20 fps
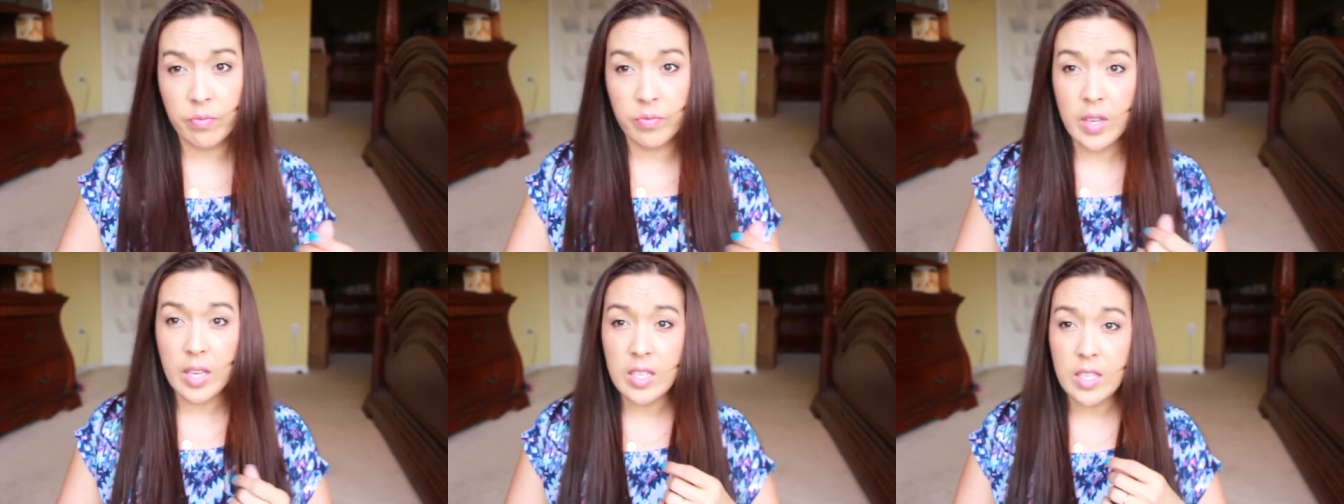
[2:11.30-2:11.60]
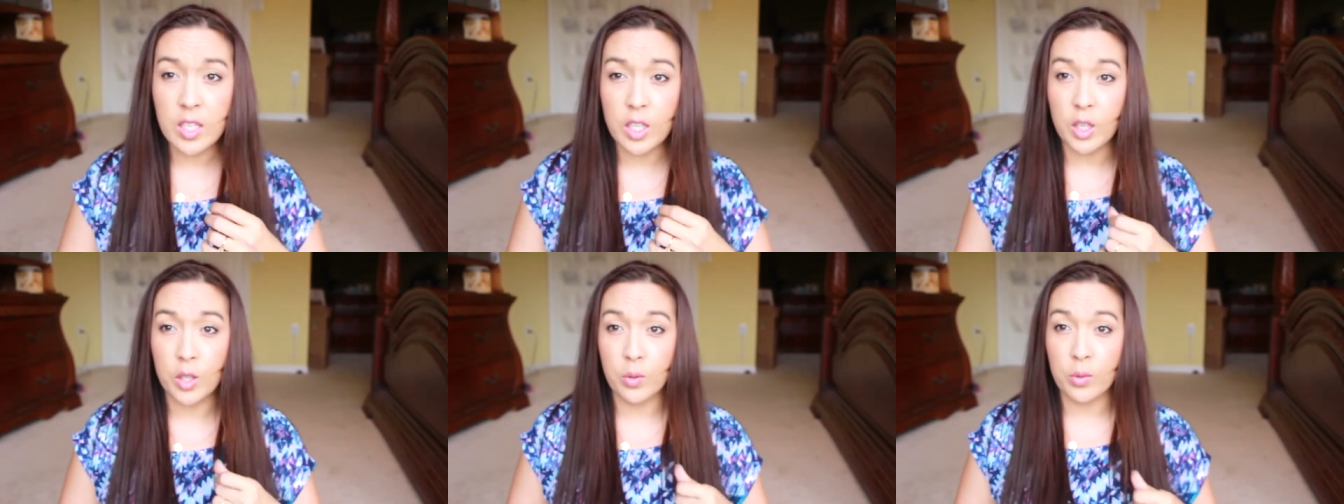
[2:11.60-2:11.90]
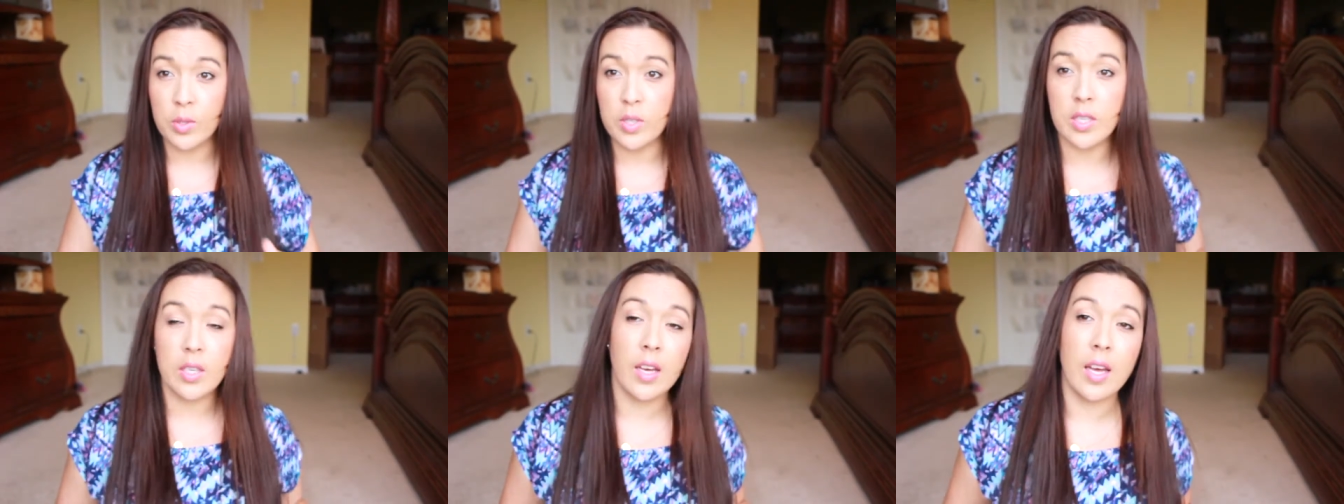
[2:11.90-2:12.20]
That's
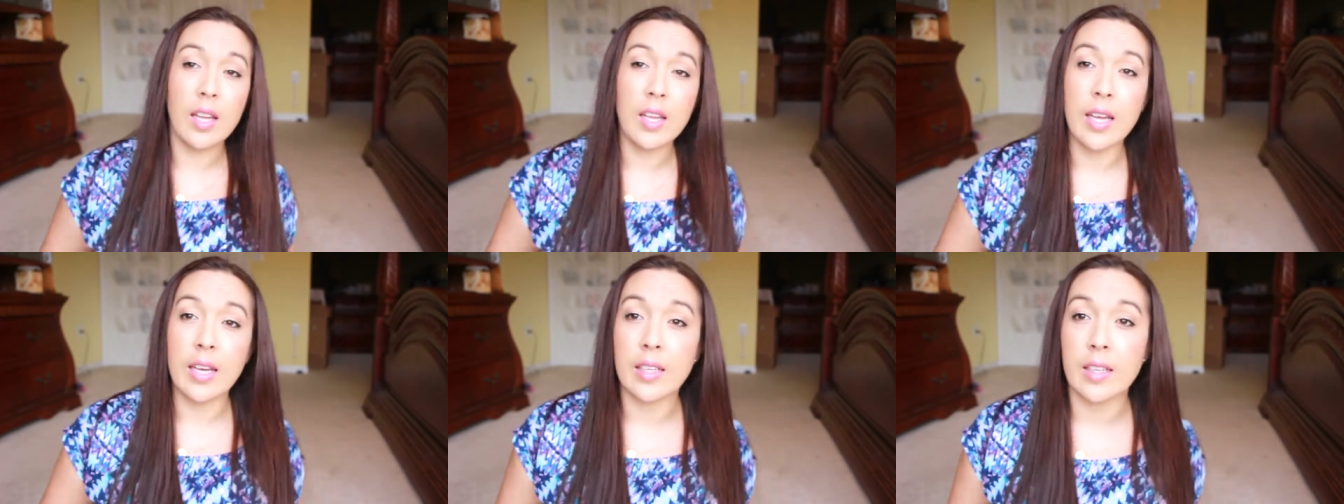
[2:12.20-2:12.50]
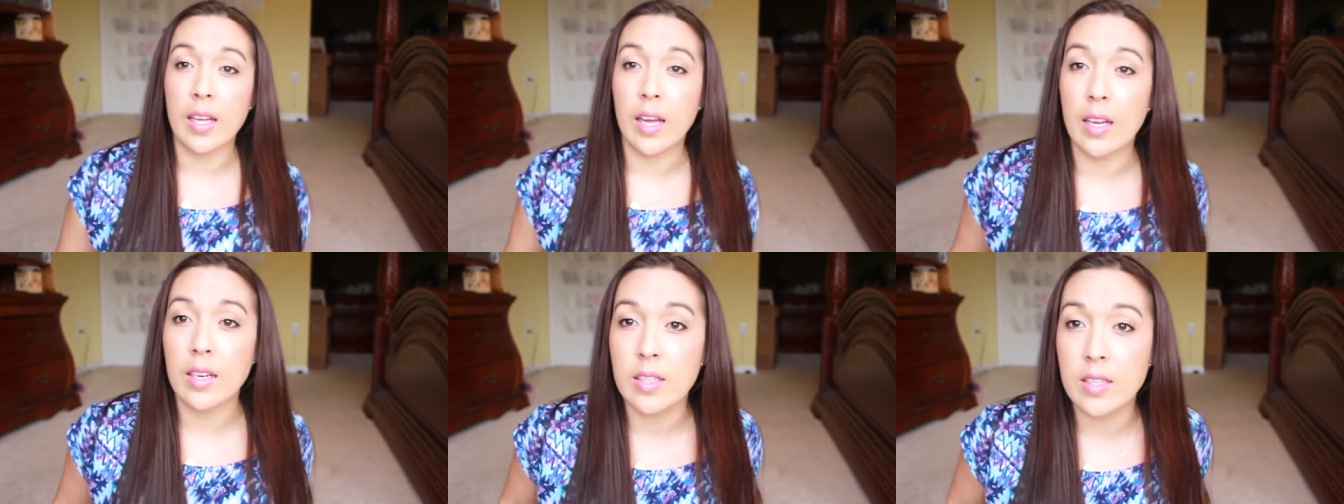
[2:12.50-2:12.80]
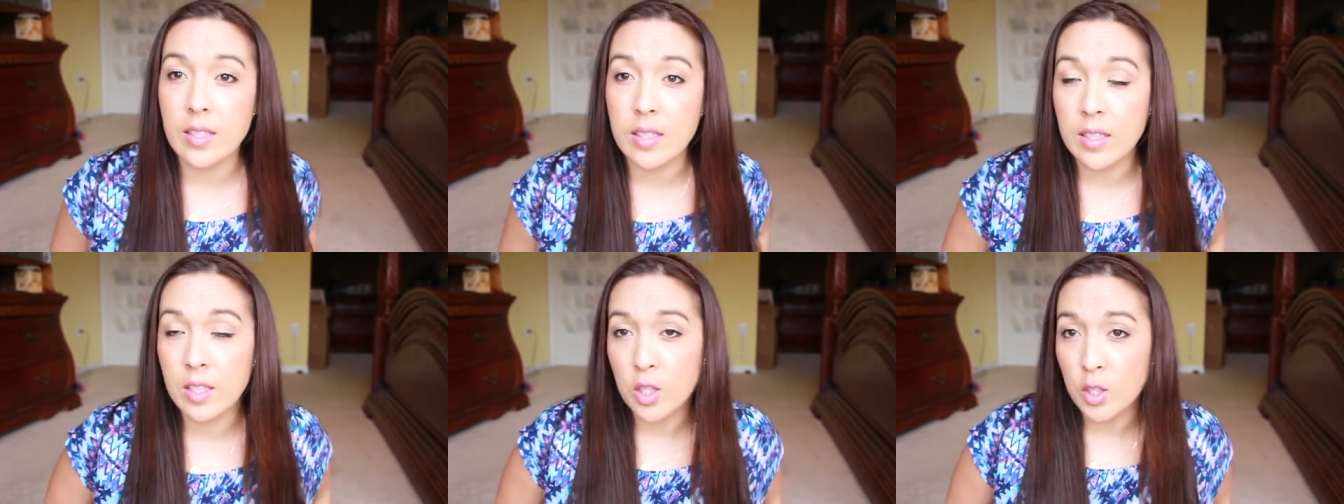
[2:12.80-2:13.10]
cute. I like that.
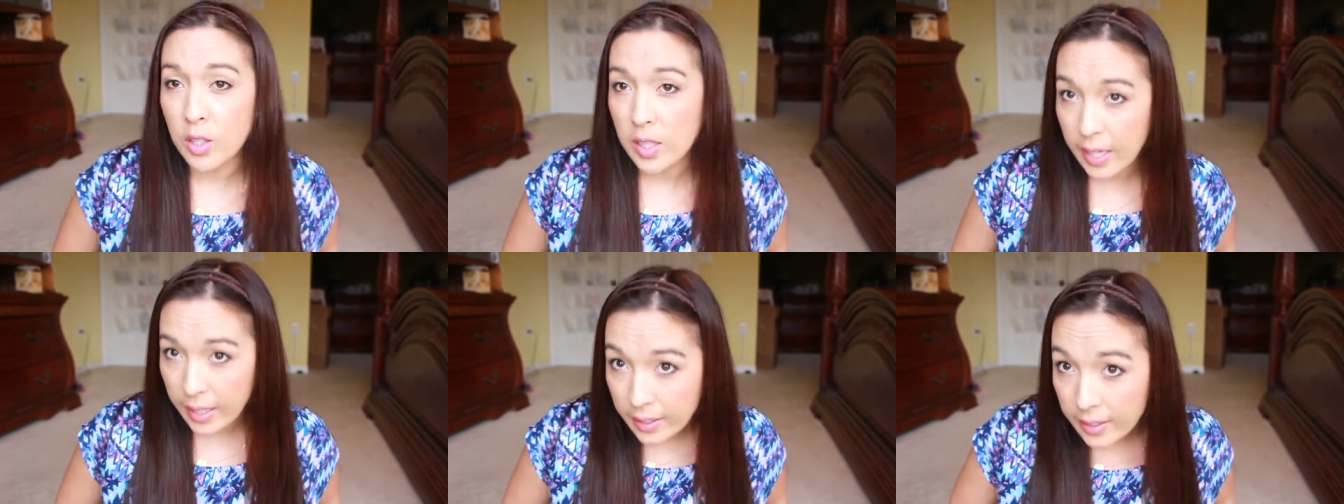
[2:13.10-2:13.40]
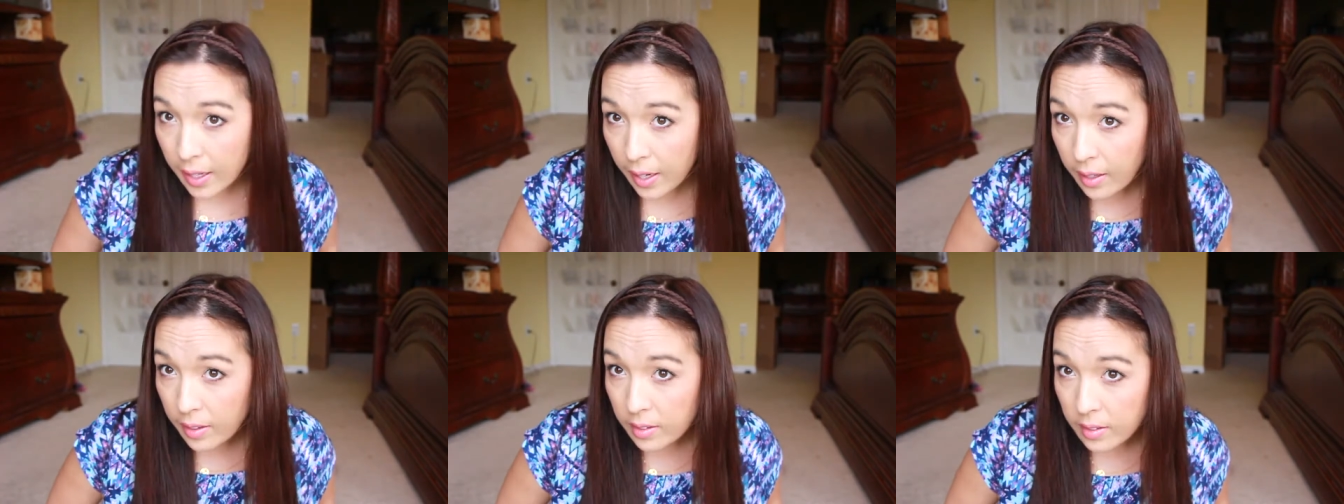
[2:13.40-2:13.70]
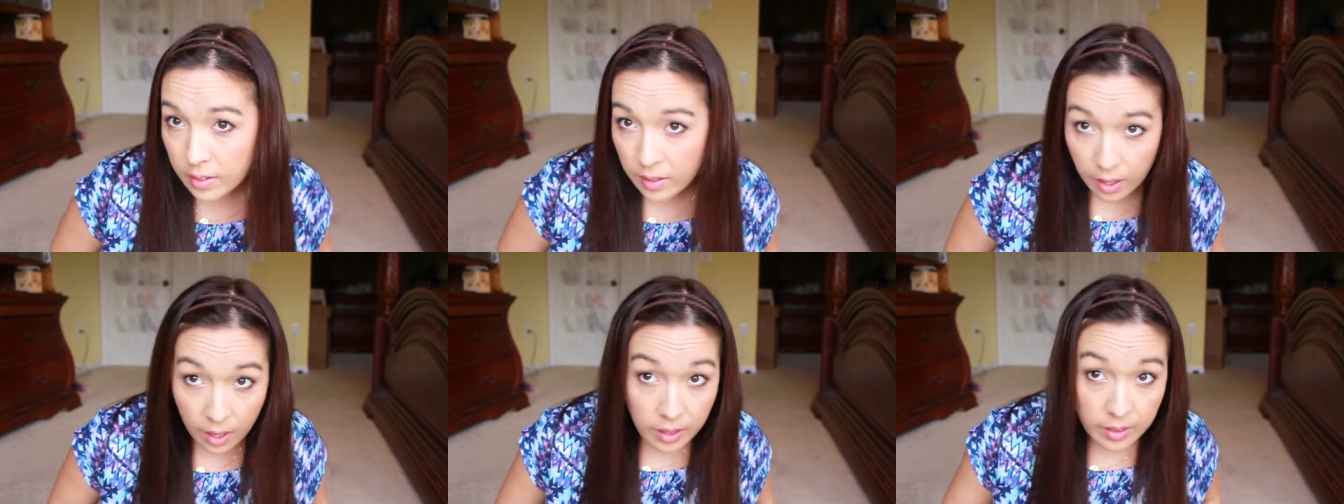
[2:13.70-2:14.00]
Do you like that?
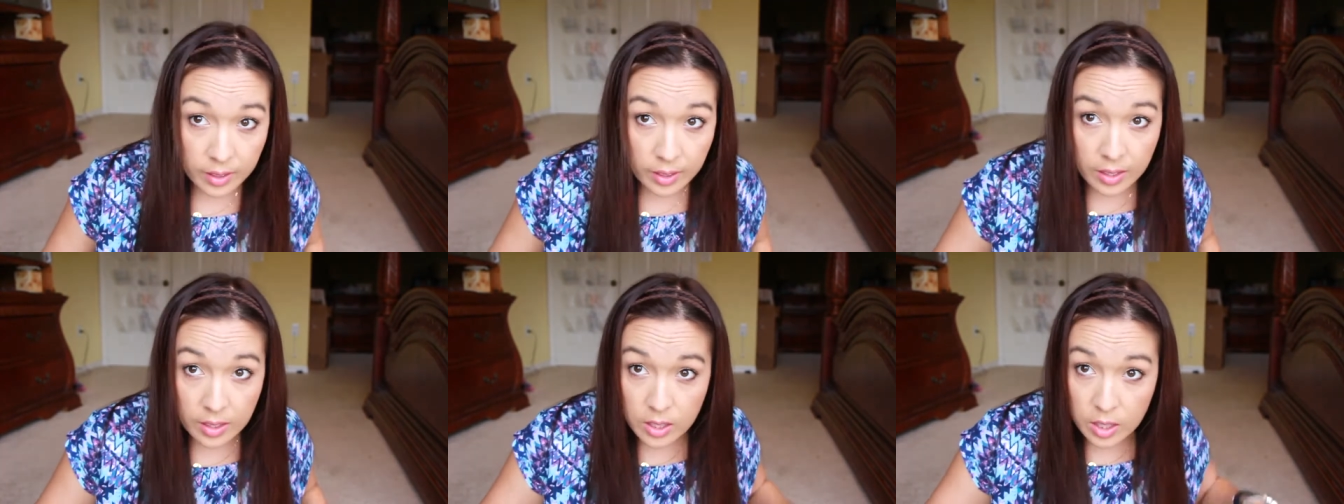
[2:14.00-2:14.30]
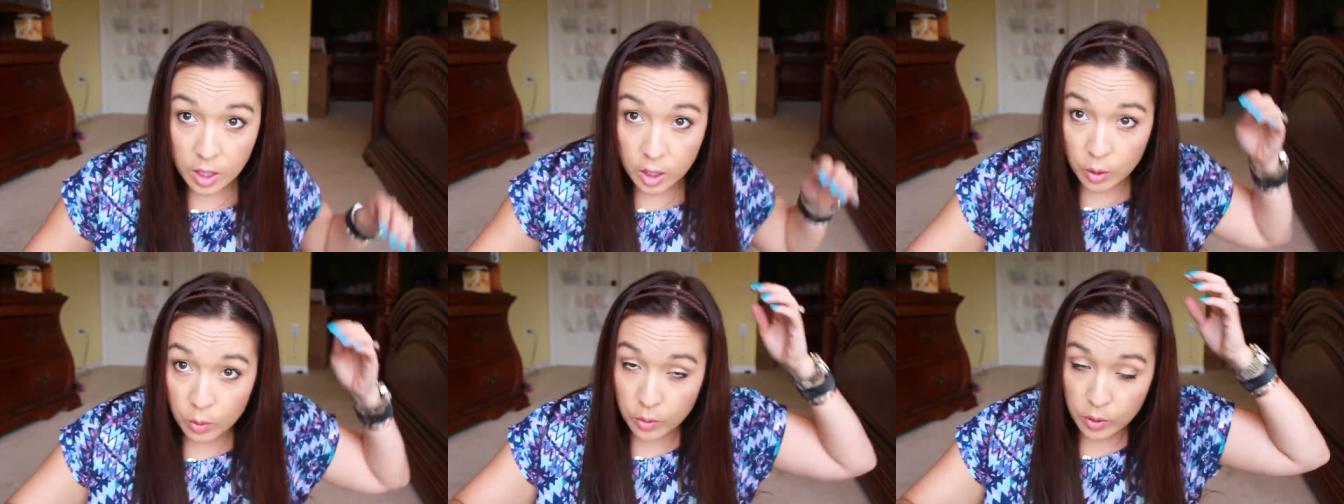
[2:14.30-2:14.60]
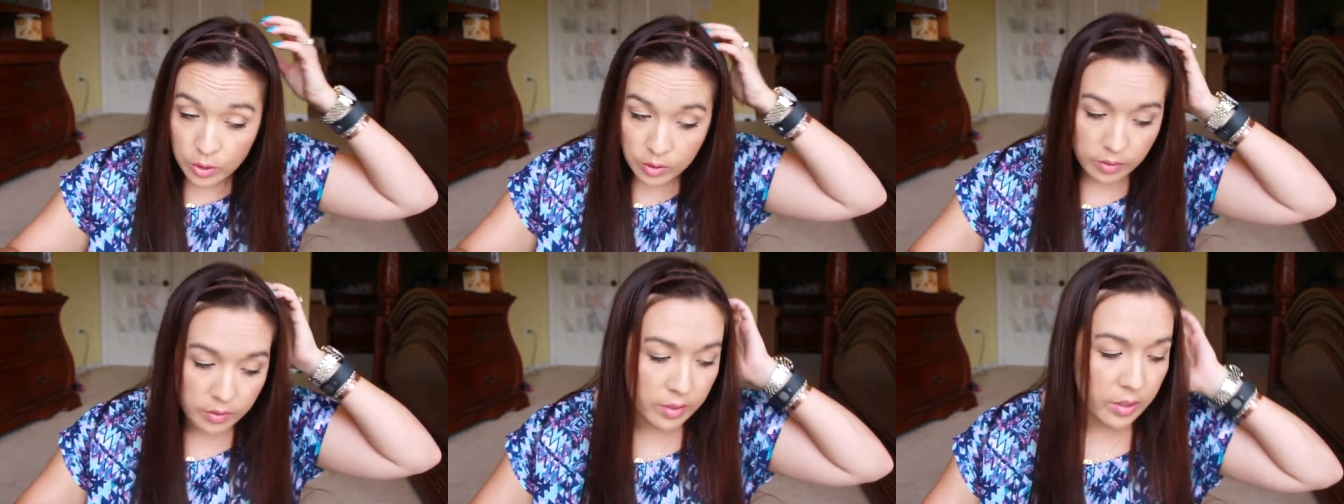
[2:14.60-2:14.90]
I think it's cute.